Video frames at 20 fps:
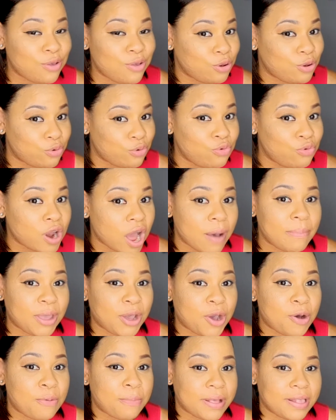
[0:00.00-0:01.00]
You do not
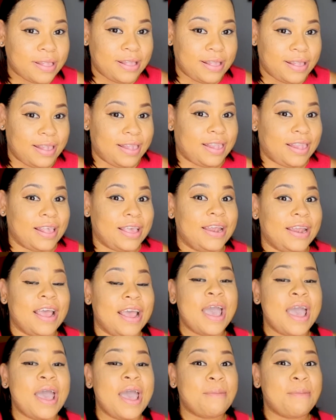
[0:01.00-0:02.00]
become a citizen
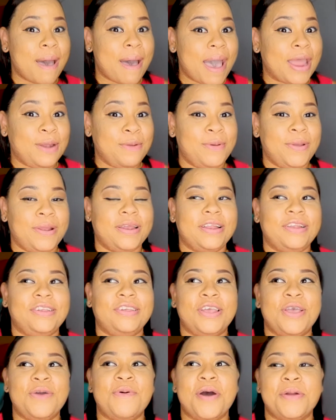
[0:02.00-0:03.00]
by doing the
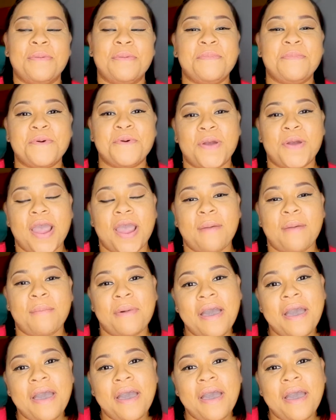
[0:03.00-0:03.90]
J-1 program,